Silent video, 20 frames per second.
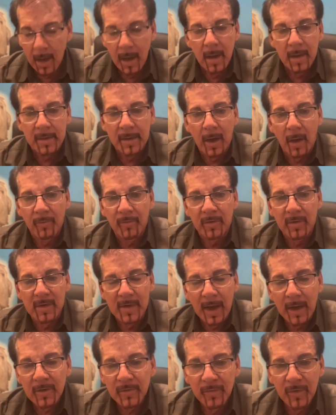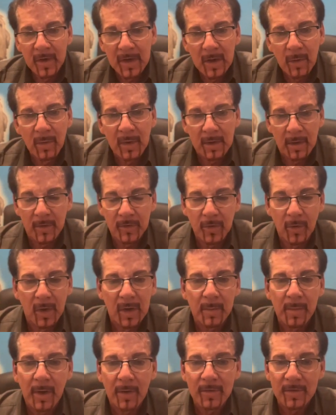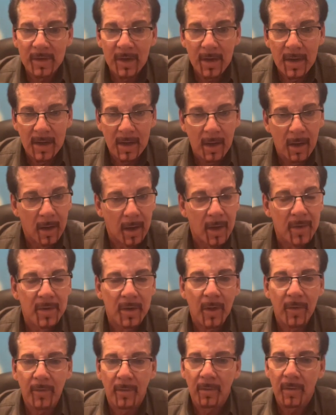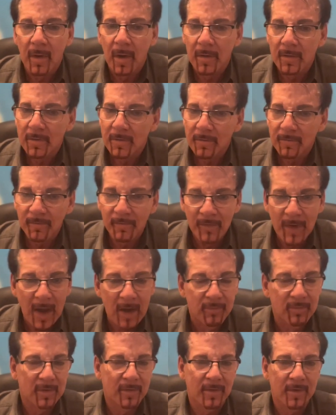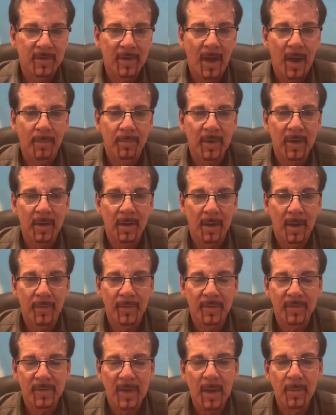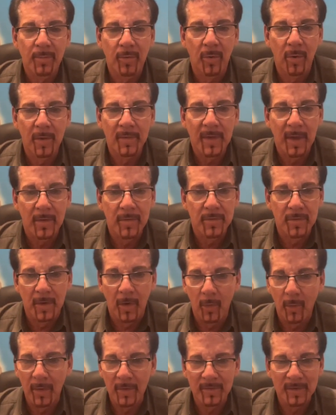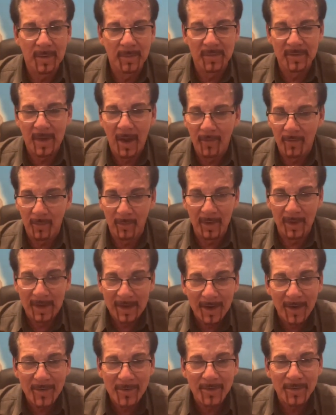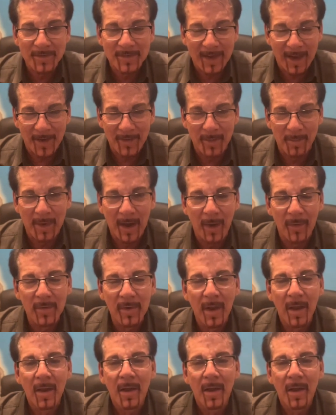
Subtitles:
Now, for the next video, we're going to talk about tinea, another favorite of the topic on the state board that no one seems to ever really understand about.